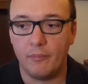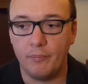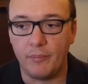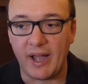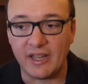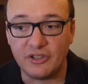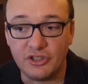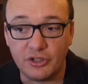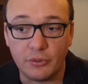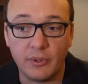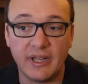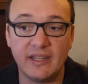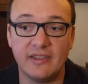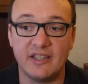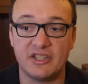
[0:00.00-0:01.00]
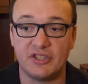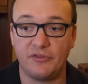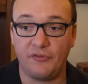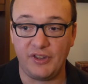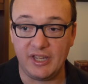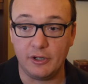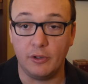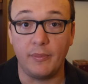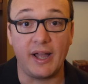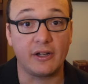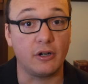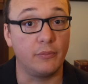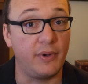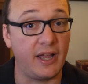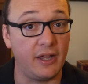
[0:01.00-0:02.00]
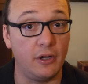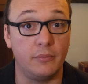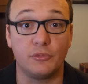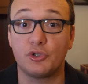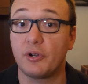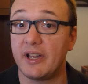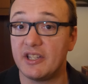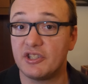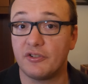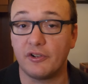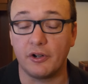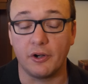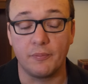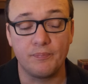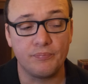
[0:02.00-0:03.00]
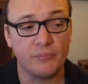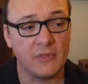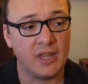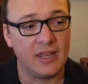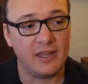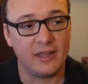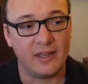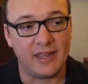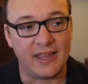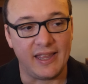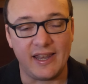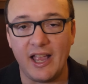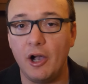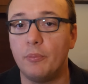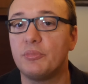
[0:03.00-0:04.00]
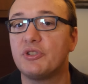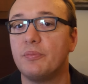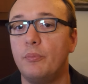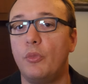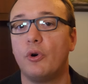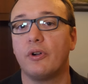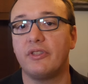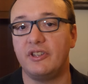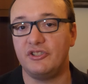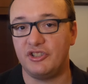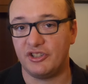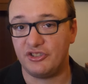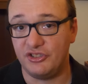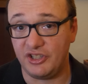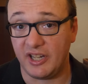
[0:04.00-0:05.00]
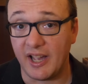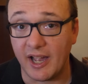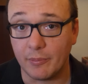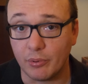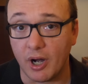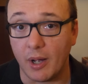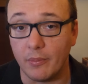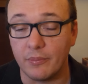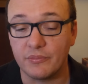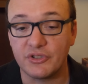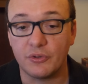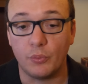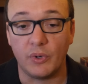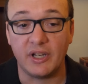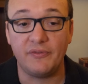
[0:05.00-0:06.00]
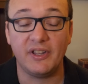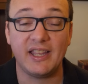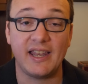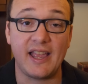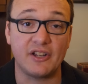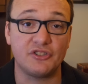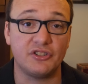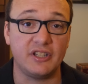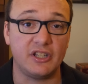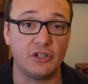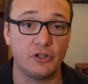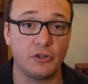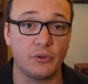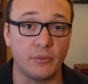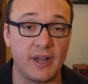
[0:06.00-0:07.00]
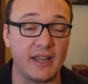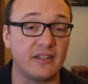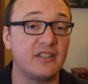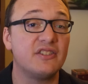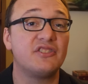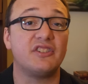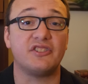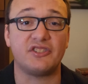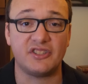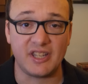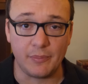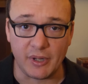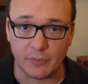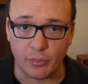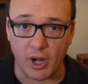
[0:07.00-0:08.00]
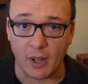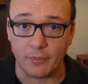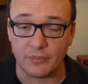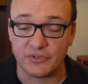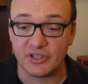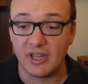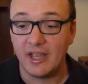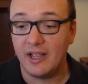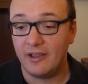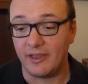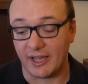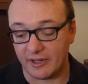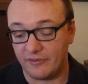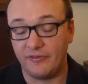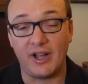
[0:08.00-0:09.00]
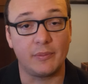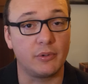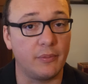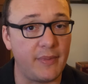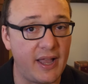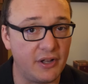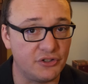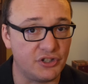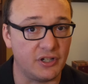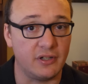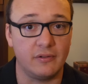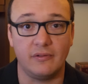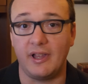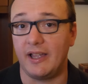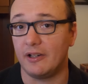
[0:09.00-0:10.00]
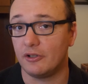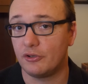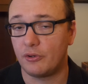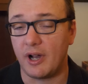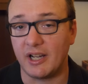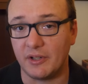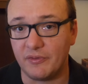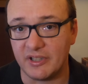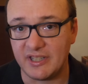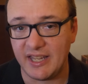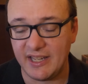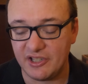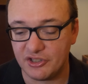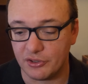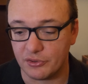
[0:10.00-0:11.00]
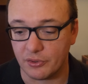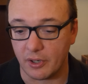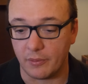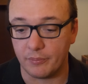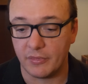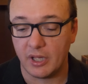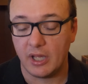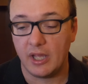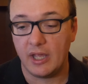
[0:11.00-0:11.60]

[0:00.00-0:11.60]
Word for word: by doing this fecal microbiome transfer, it helps more than just GI problems? What if it can actually correct systemic problems like fibromyalgia, like chronic fatigue syndrome?